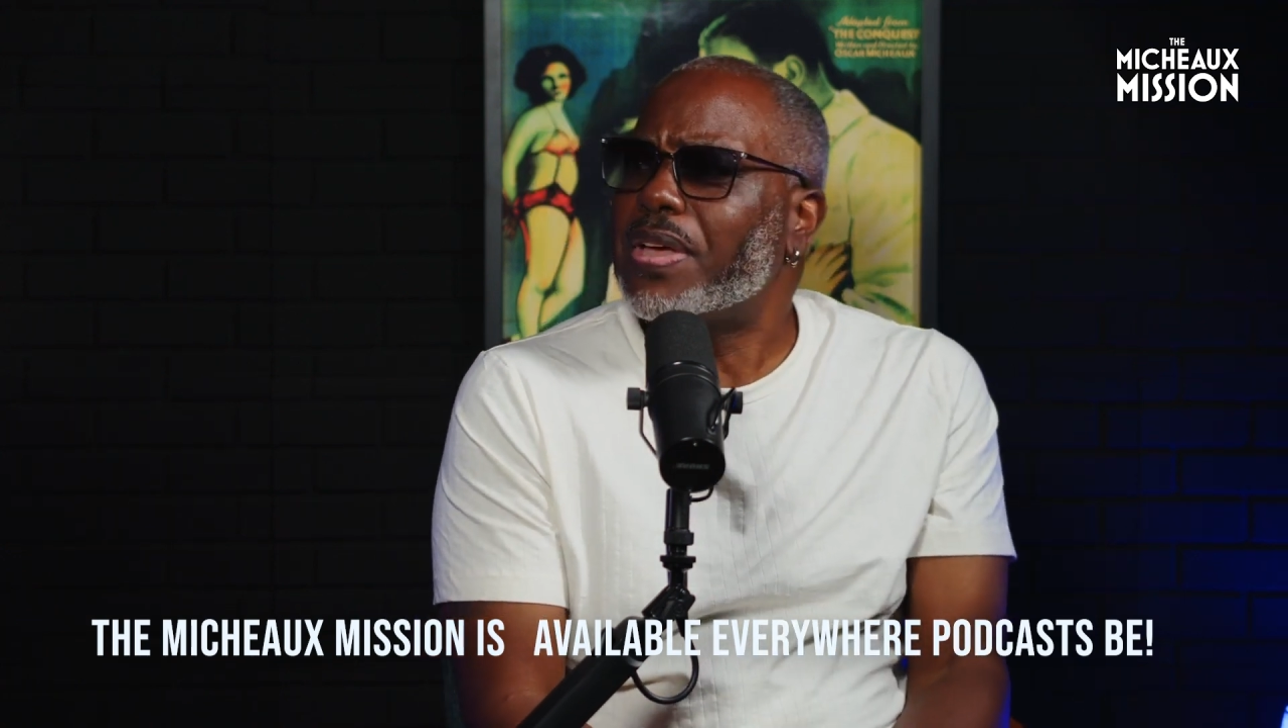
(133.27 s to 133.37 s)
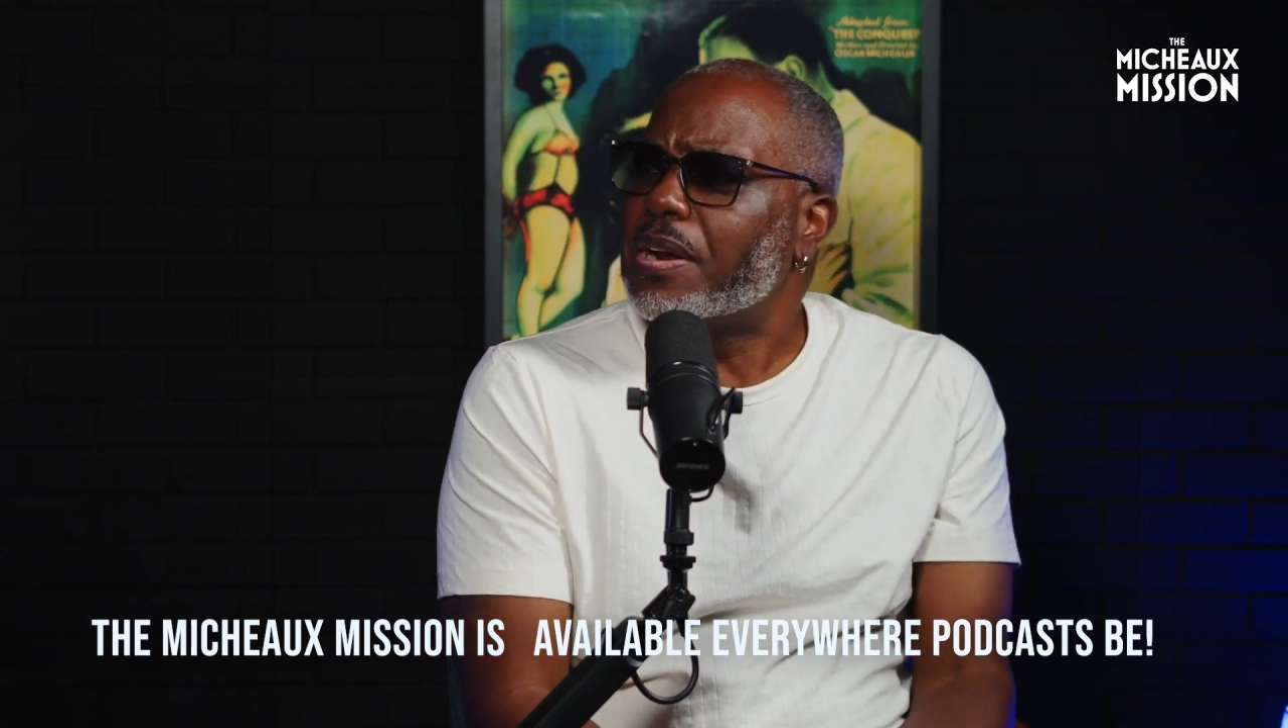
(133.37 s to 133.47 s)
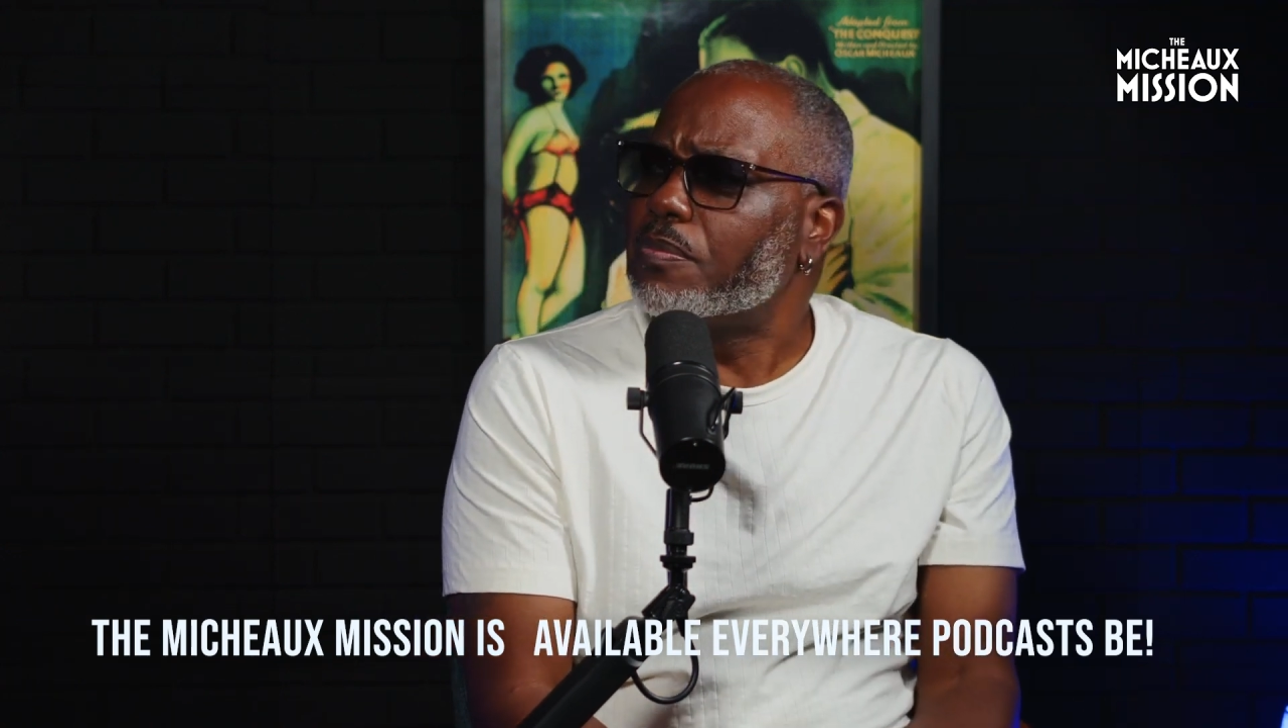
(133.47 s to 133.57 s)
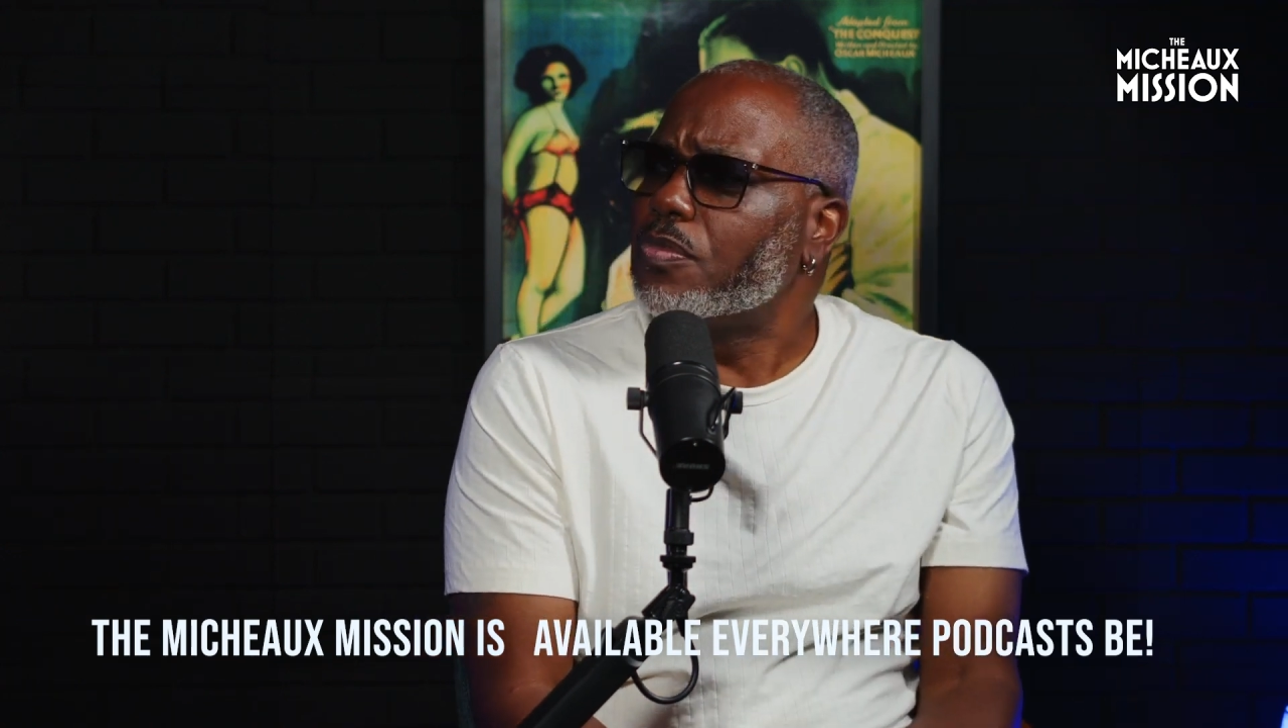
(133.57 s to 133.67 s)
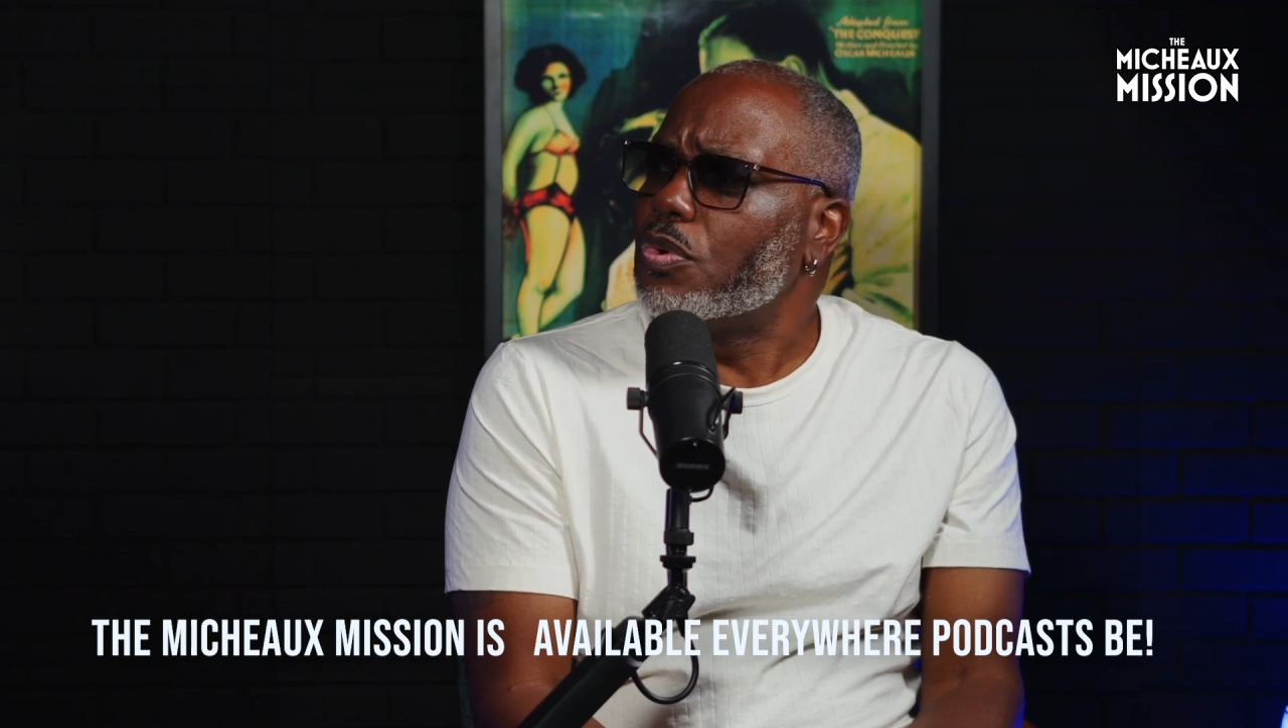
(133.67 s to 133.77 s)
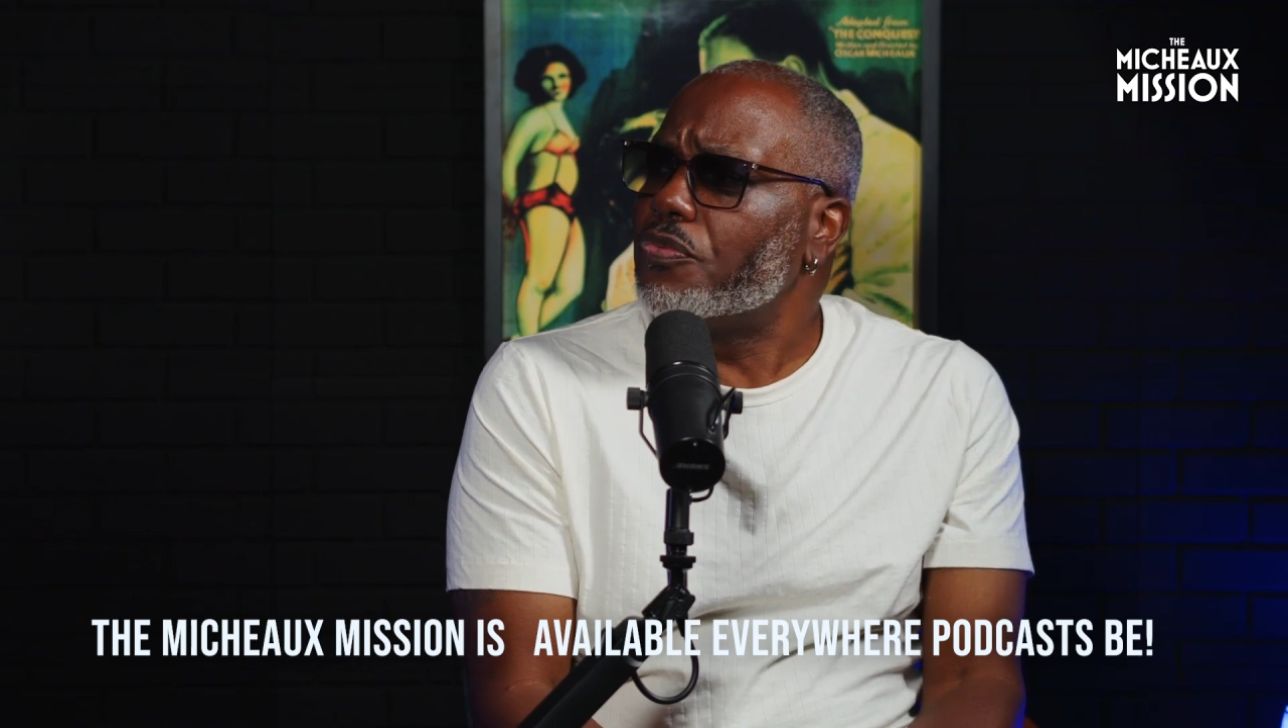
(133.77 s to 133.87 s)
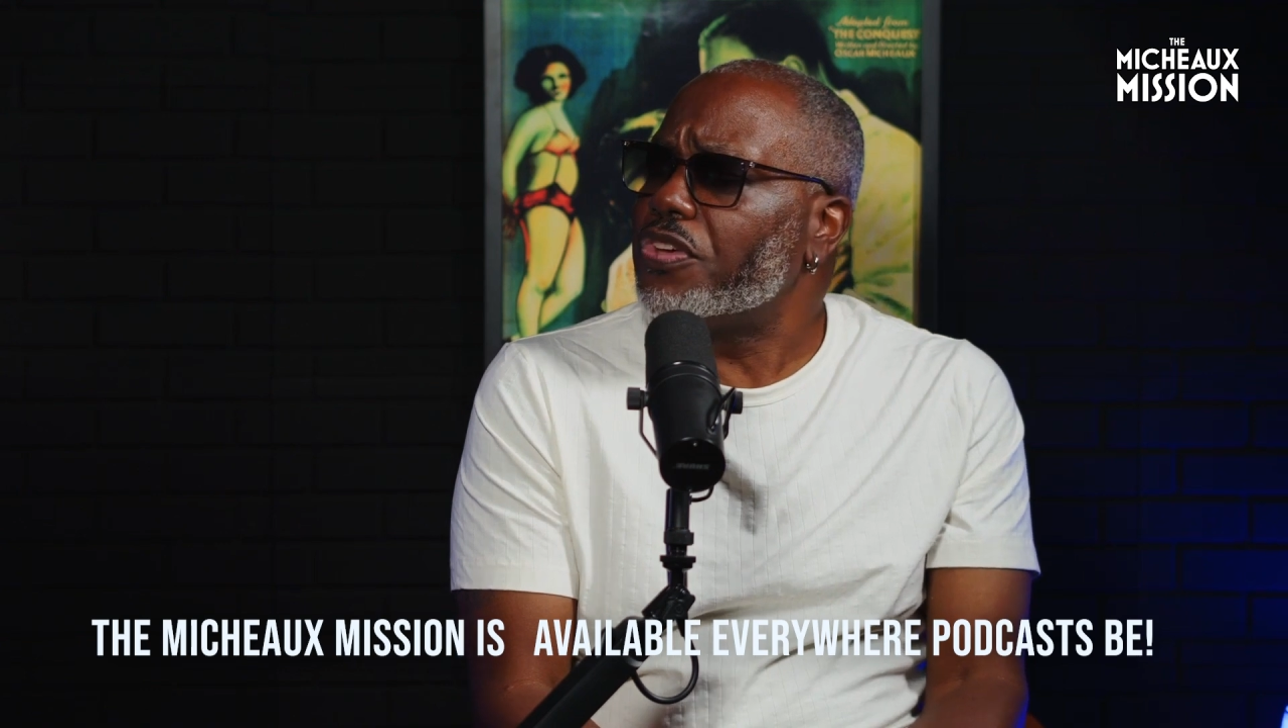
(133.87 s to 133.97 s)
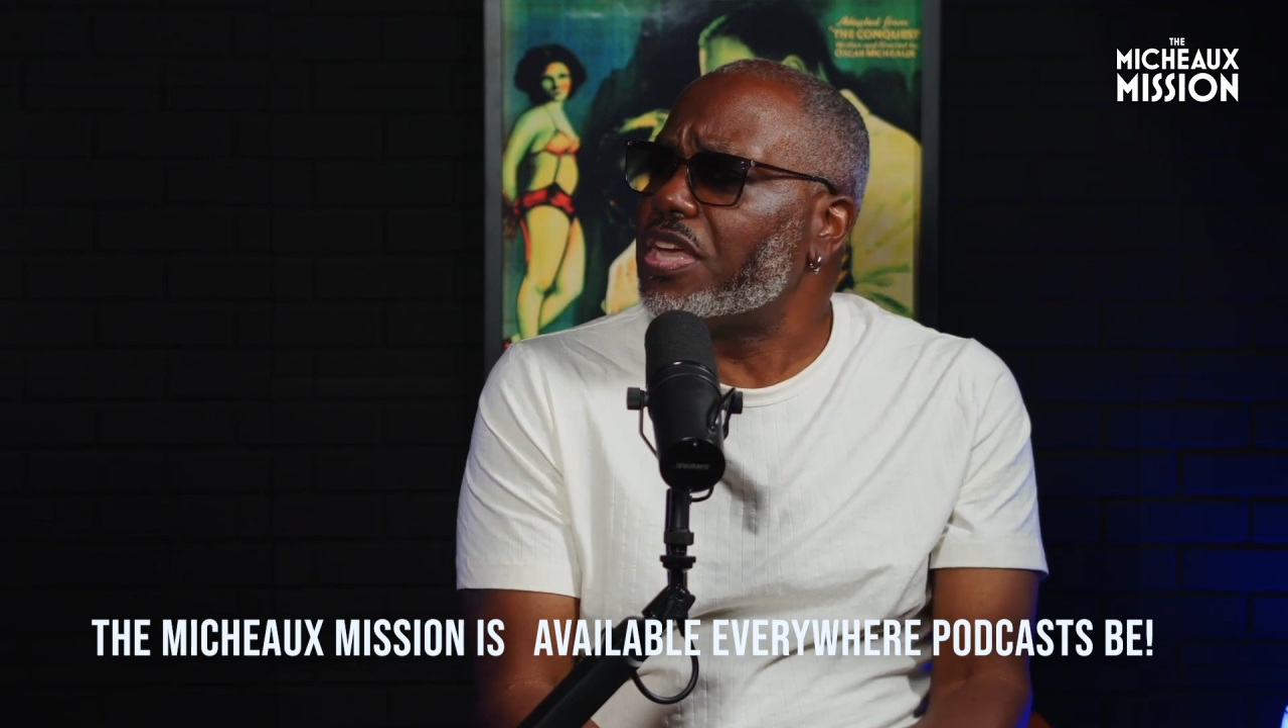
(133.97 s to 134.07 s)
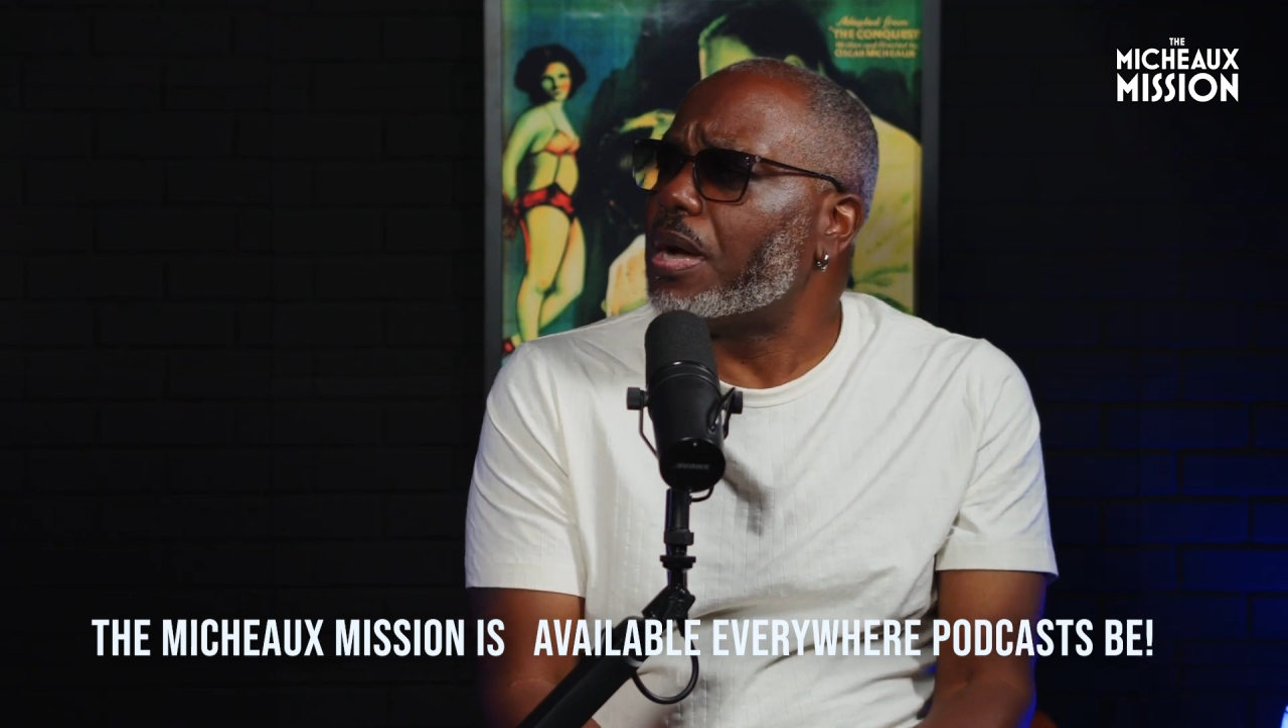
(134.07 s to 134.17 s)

a movie